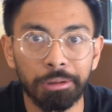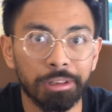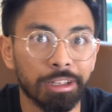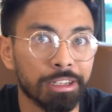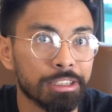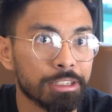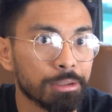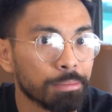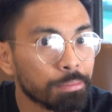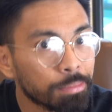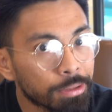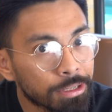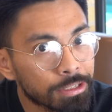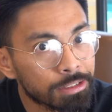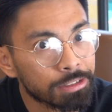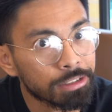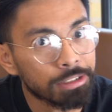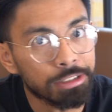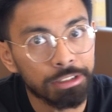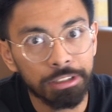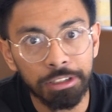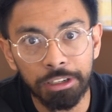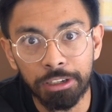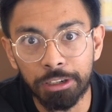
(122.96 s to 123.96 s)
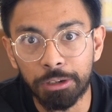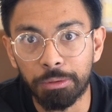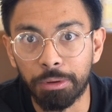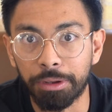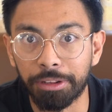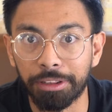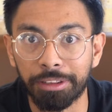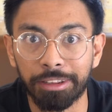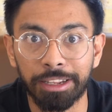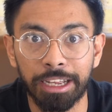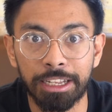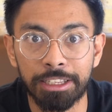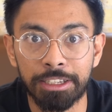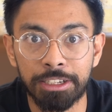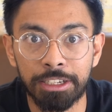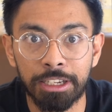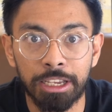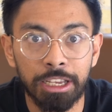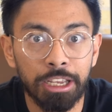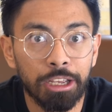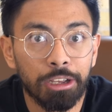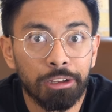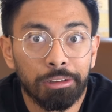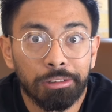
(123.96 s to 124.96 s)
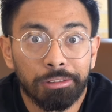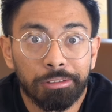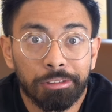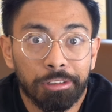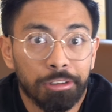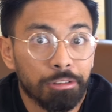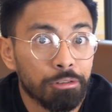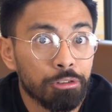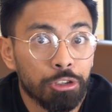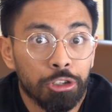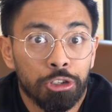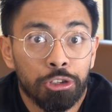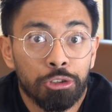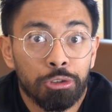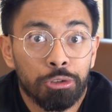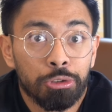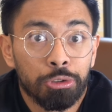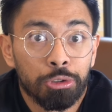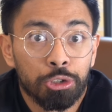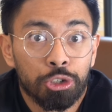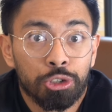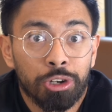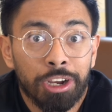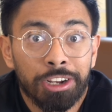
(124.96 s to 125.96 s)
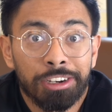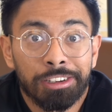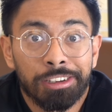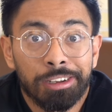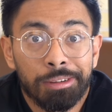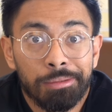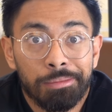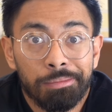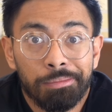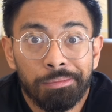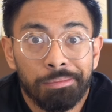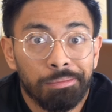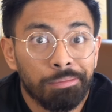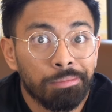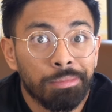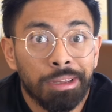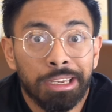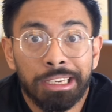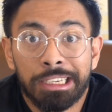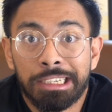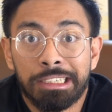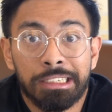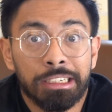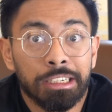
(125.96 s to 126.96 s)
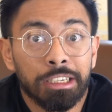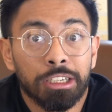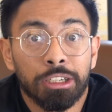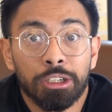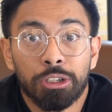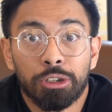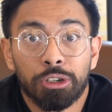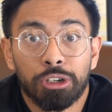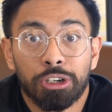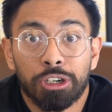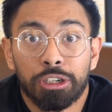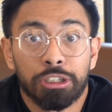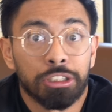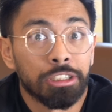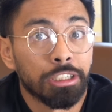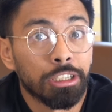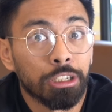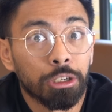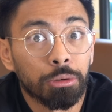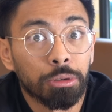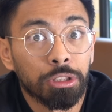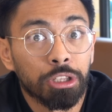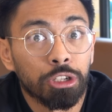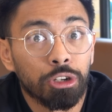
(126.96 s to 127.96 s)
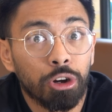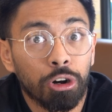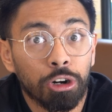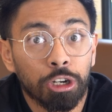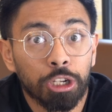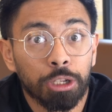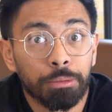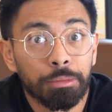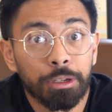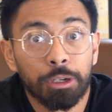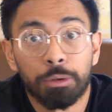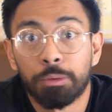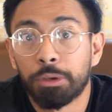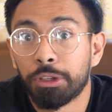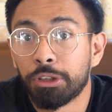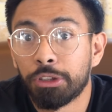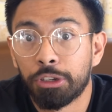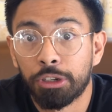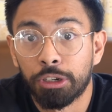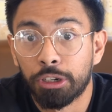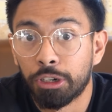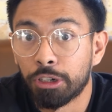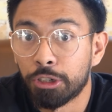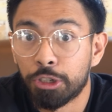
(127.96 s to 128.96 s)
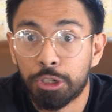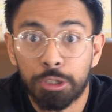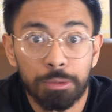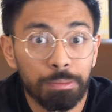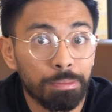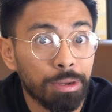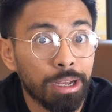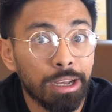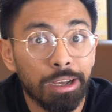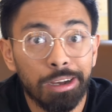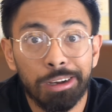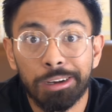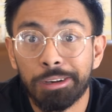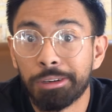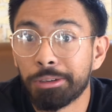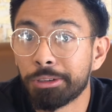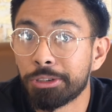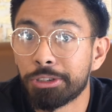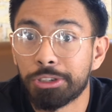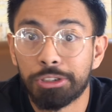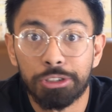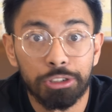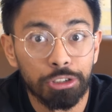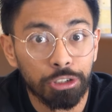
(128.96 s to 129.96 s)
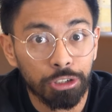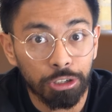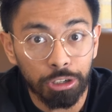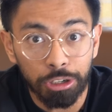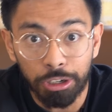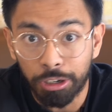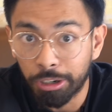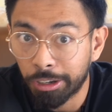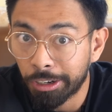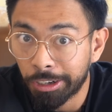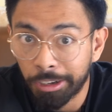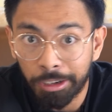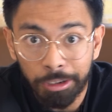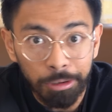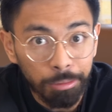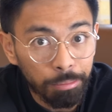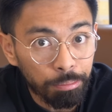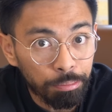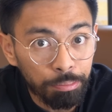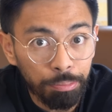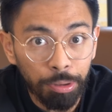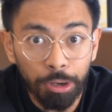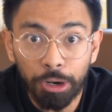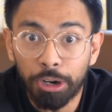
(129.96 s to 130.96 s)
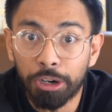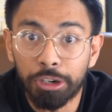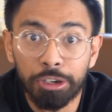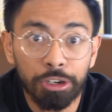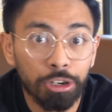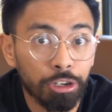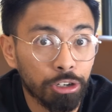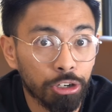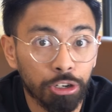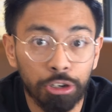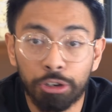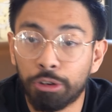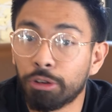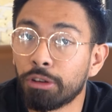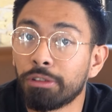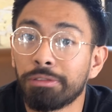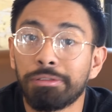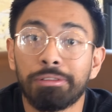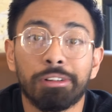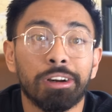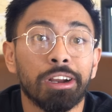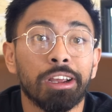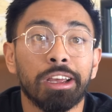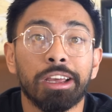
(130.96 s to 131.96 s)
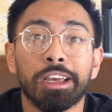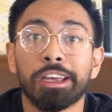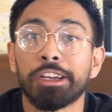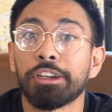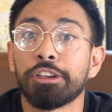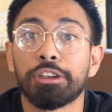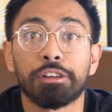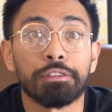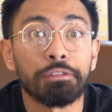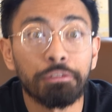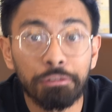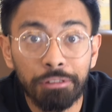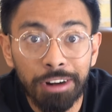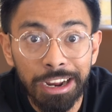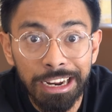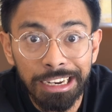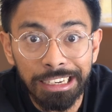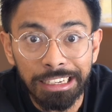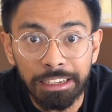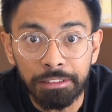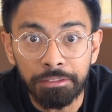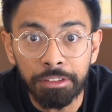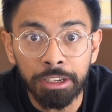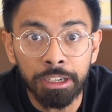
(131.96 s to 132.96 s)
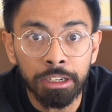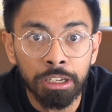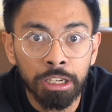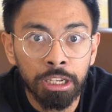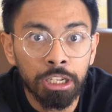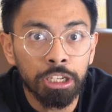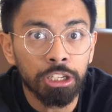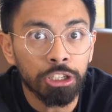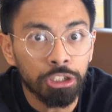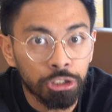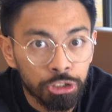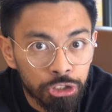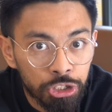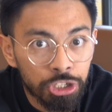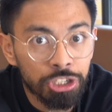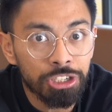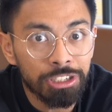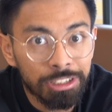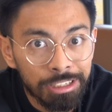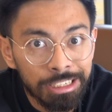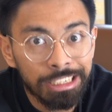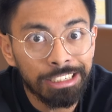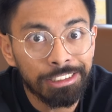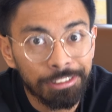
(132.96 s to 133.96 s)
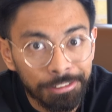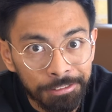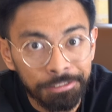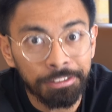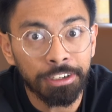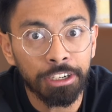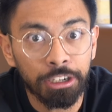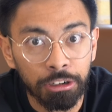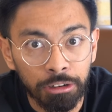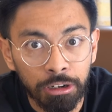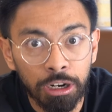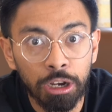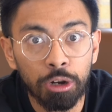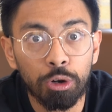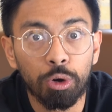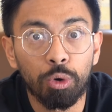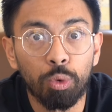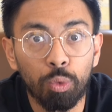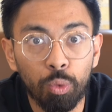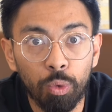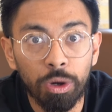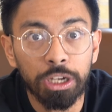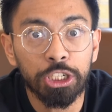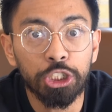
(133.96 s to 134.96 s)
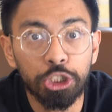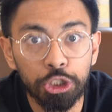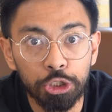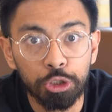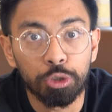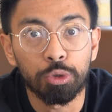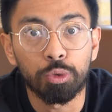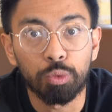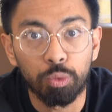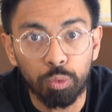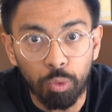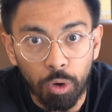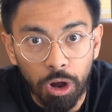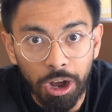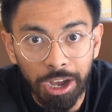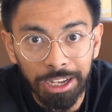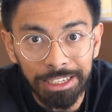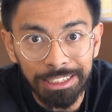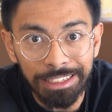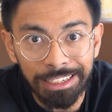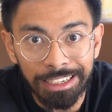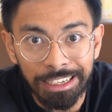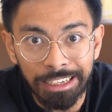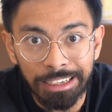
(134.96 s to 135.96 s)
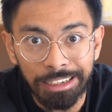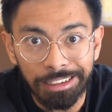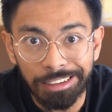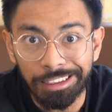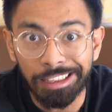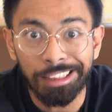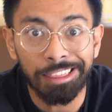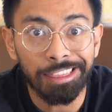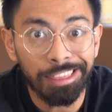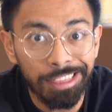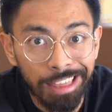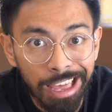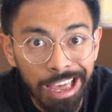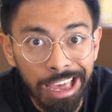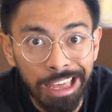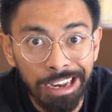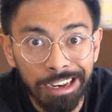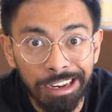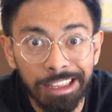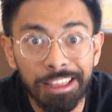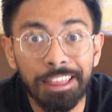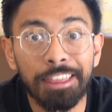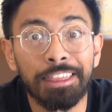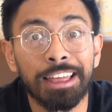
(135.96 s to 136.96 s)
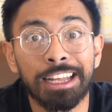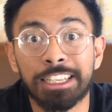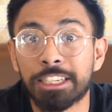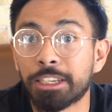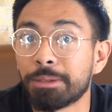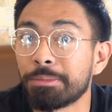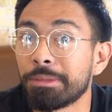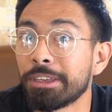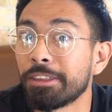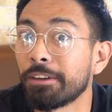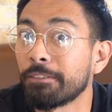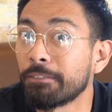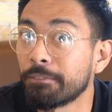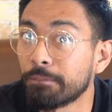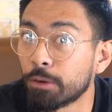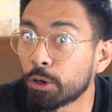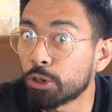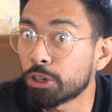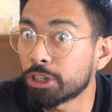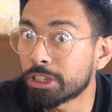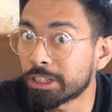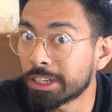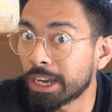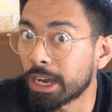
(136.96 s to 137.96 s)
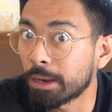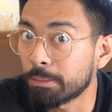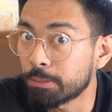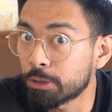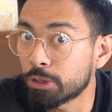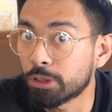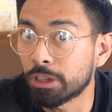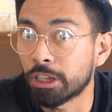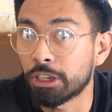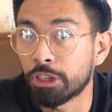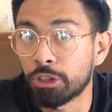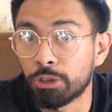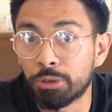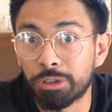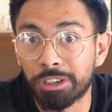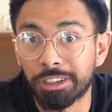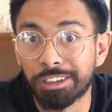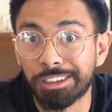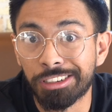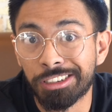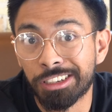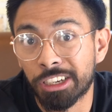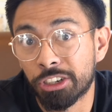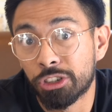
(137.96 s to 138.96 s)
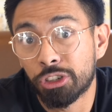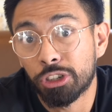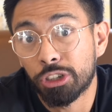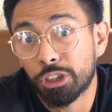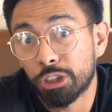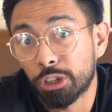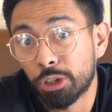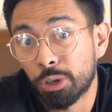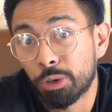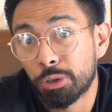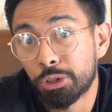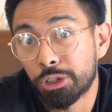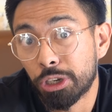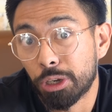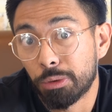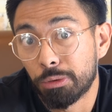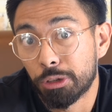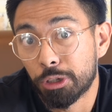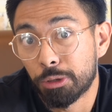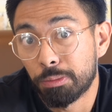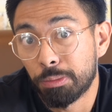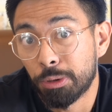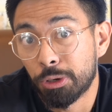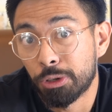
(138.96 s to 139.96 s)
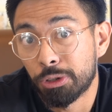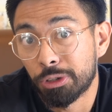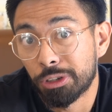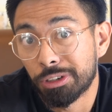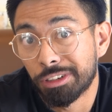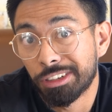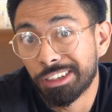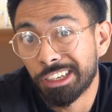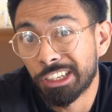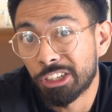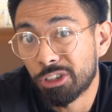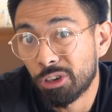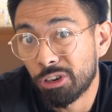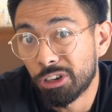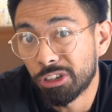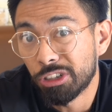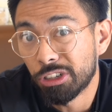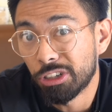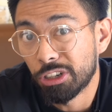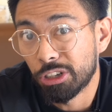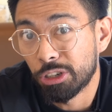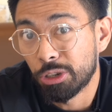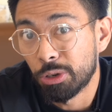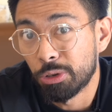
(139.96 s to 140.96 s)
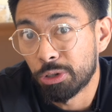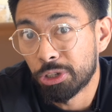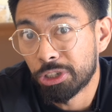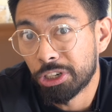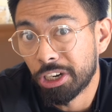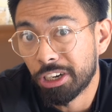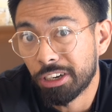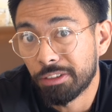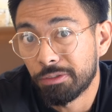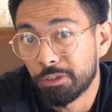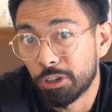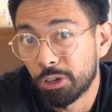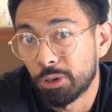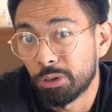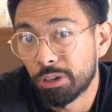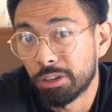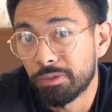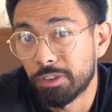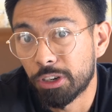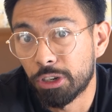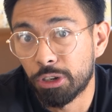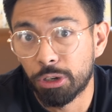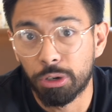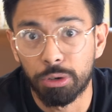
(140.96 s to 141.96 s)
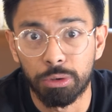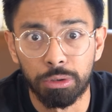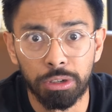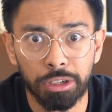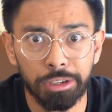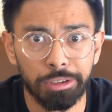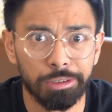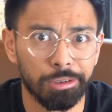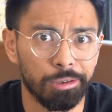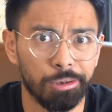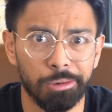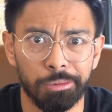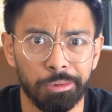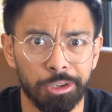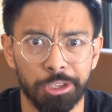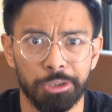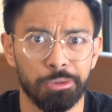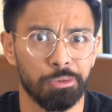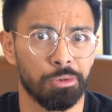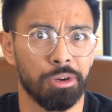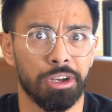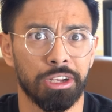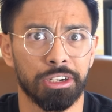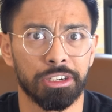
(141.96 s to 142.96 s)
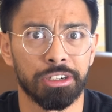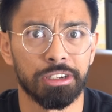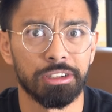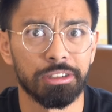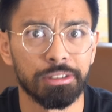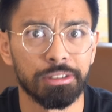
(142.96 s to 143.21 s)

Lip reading: that's a business deal, whether that's you trying to make a deal or dealing with an argument with your spouse, your partner, your girlfriend, your friend even. You just need to figure out what you want, and then that's gonna be the first step so that you can essentially negotiate with this person. It's hard to negotiate if you don't even know what you want.